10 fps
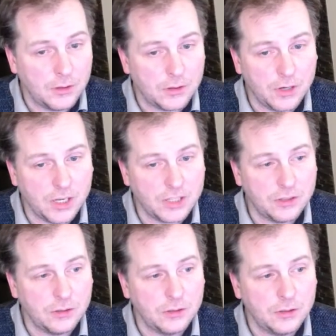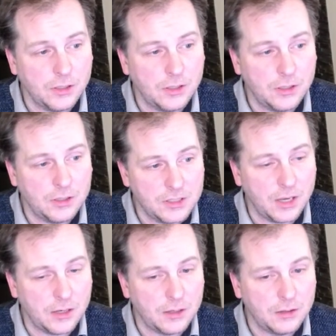connection
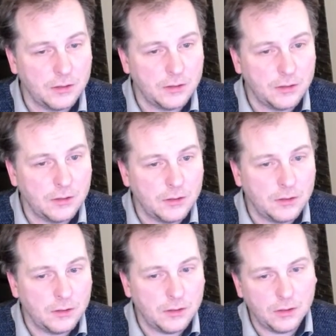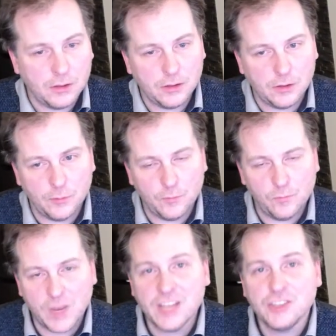instead,
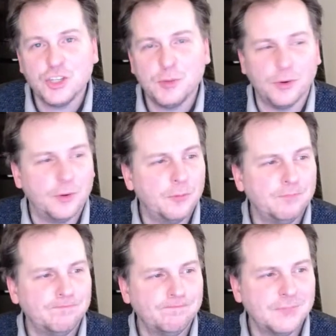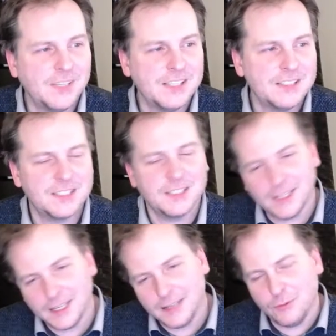and cheaper.
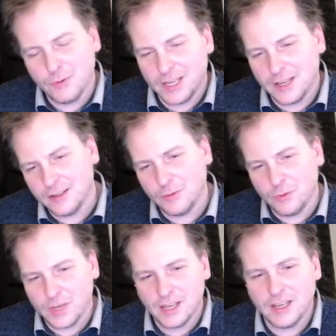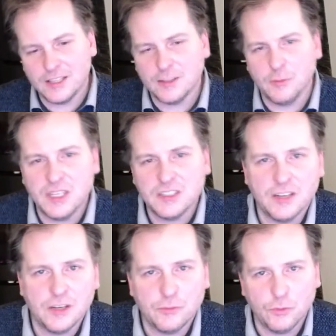We can get some
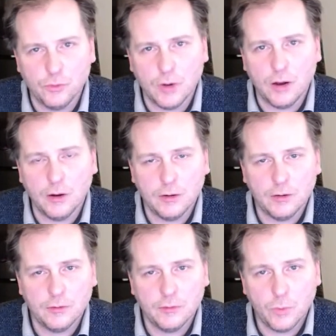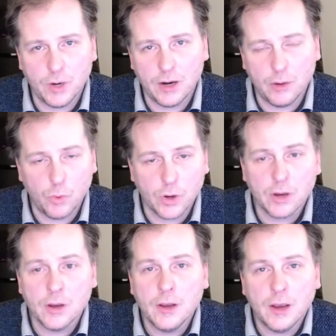internet through where I work,
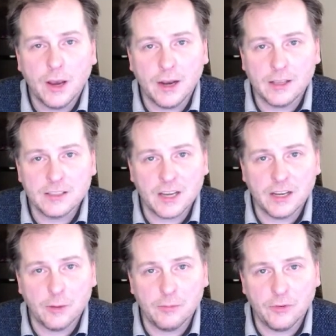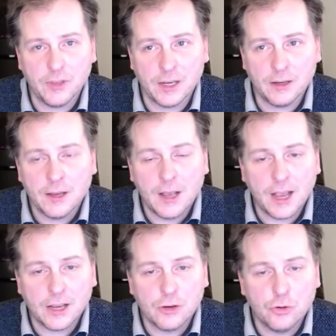and I signed up for that.
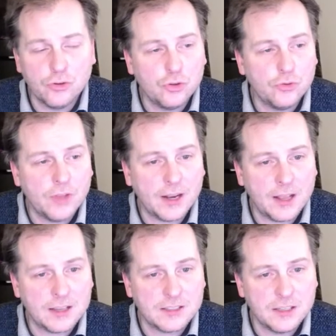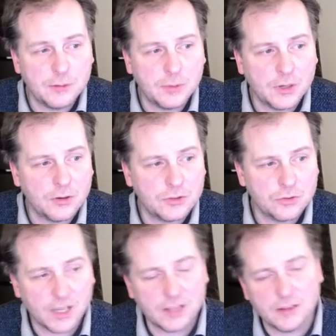I couldn't do that last year because to
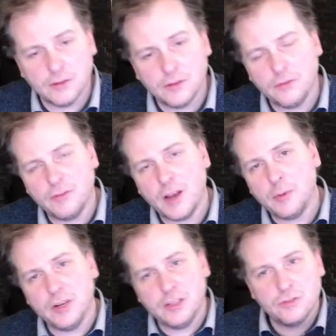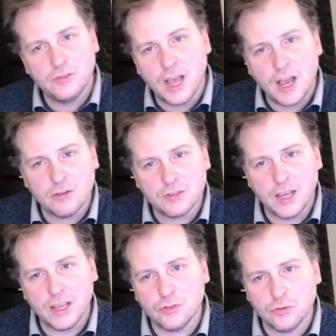get the fiber into the house, I
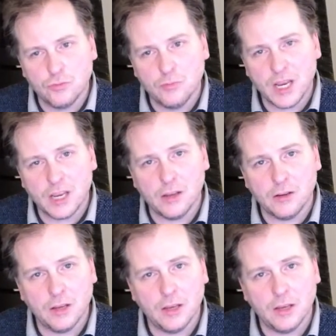had to make I